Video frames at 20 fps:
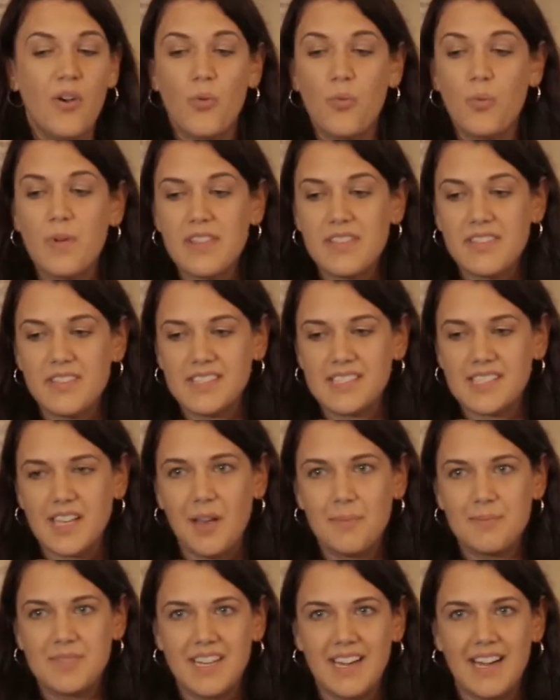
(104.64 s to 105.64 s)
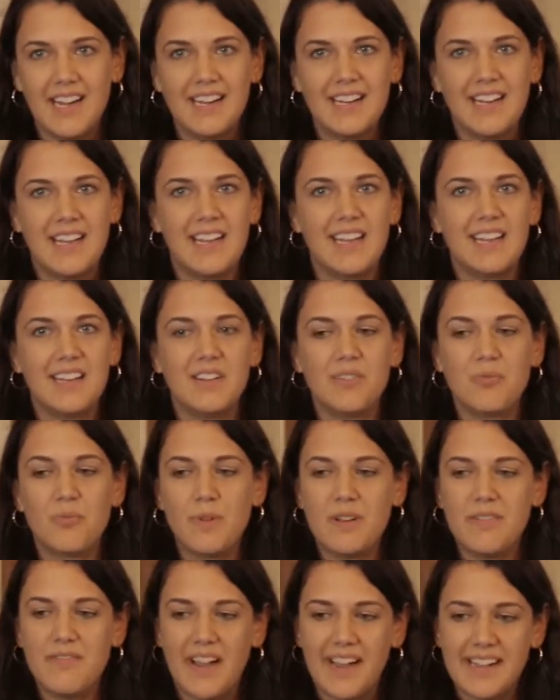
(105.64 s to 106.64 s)
With this update and
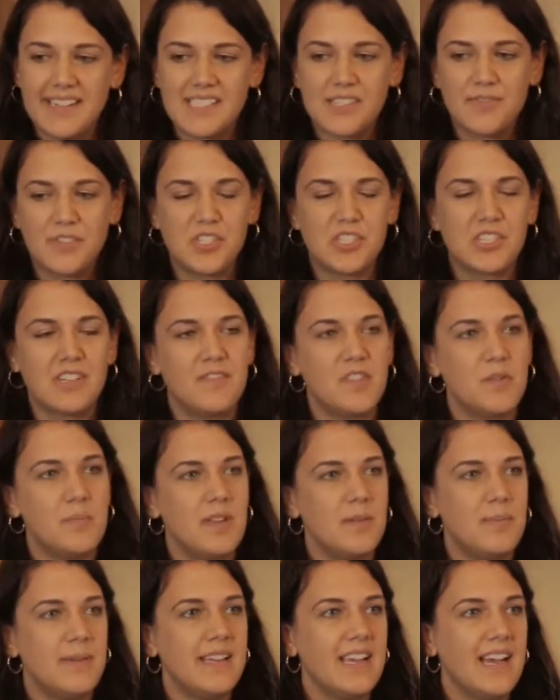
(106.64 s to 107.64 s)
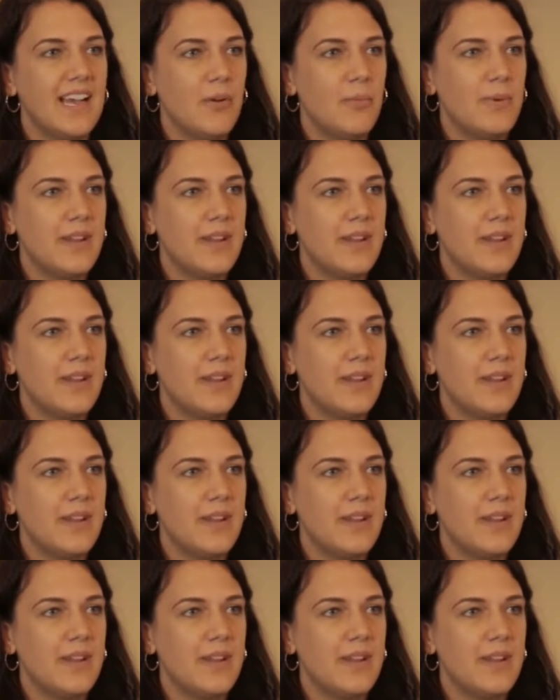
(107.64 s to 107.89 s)
revised version of the BPI,